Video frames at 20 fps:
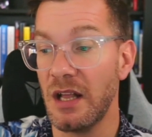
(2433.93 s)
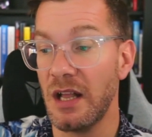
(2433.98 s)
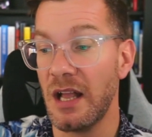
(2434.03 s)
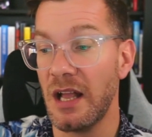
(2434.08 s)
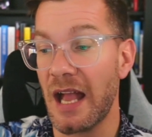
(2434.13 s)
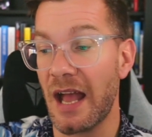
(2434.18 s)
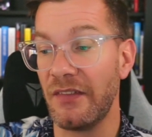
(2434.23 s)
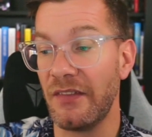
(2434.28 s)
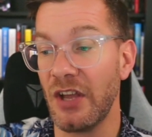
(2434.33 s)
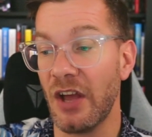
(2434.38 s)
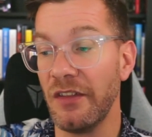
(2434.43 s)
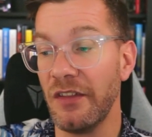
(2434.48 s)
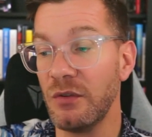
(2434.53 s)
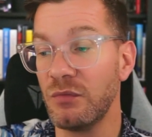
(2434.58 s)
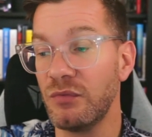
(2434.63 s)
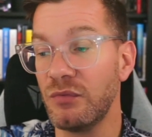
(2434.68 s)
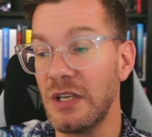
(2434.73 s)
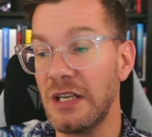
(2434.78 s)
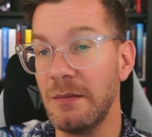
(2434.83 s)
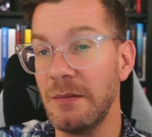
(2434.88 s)
and the other
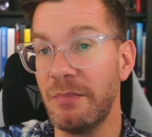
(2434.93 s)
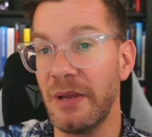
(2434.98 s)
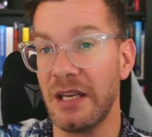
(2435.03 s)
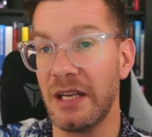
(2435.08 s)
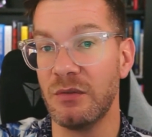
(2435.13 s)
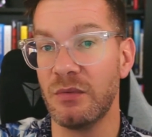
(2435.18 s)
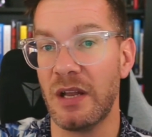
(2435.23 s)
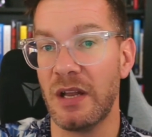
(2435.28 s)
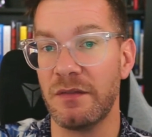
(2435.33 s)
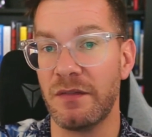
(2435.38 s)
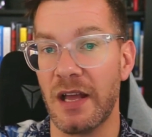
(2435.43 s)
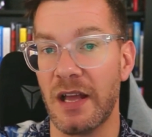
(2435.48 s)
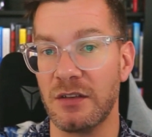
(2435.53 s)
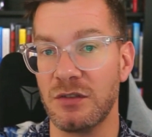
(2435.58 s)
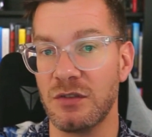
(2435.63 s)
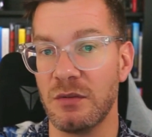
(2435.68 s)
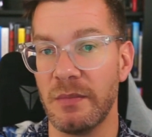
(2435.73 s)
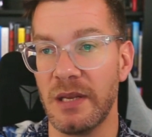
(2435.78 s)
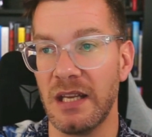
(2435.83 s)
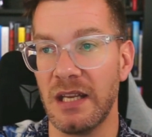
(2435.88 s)
really big red flag
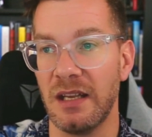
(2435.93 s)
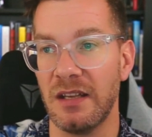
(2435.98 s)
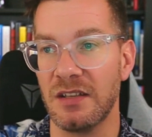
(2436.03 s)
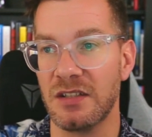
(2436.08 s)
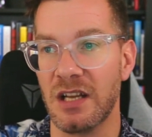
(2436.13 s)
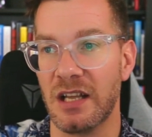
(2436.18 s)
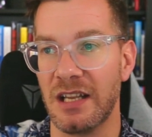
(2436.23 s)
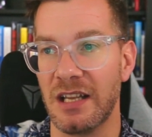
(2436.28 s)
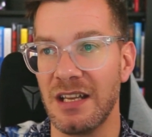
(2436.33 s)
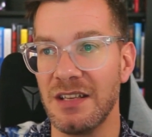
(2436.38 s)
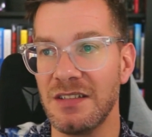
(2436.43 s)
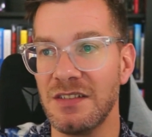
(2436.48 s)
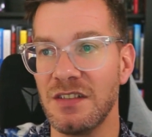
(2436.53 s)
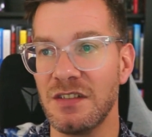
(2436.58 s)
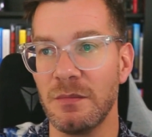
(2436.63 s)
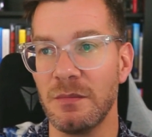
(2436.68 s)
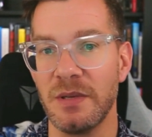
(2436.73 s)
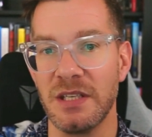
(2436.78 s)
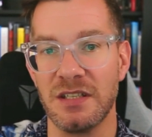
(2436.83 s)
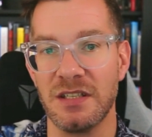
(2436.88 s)
to me is like, is this
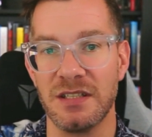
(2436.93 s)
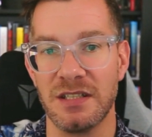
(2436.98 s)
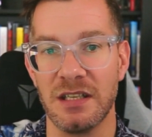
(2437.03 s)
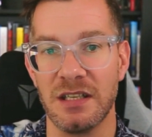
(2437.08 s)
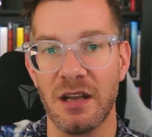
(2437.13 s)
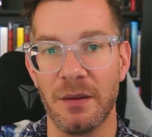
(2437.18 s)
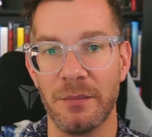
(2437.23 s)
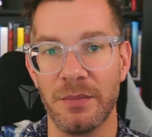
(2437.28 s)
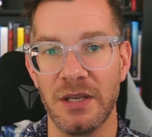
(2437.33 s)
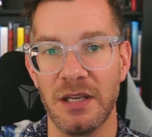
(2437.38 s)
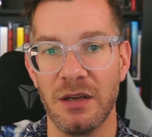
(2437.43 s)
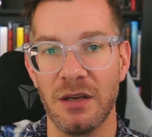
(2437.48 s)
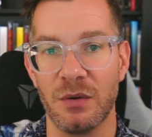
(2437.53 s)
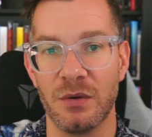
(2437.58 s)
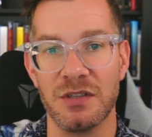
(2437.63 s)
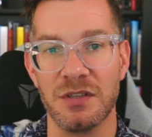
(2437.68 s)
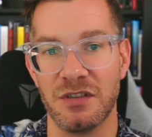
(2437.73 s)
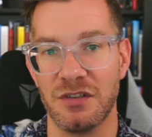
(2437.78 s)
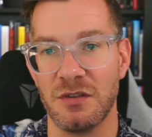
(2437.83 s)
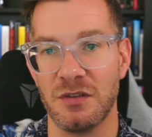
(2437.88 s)
a B2C company or
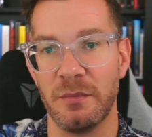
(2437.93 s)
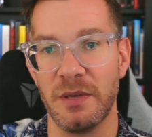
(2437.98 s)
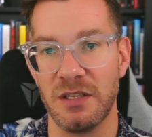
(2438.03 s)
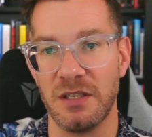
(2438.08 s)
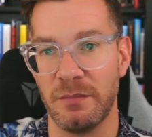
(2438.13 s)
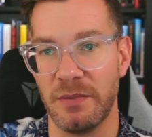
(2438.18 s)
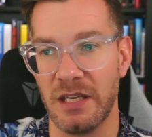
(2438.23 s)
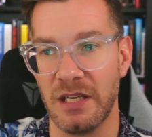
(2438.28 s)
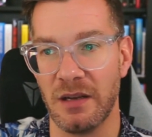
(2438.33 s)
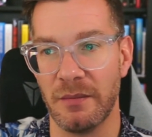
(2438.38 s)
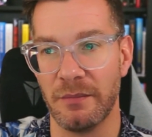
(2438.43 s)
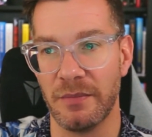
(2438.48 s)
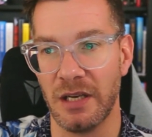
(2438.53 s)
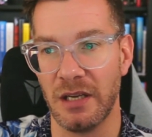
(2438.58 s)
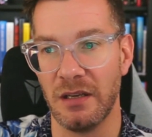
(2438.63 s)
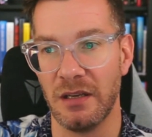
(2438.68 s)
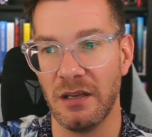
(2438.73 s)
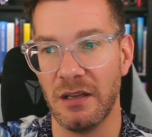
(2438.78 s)
is this a B2B company?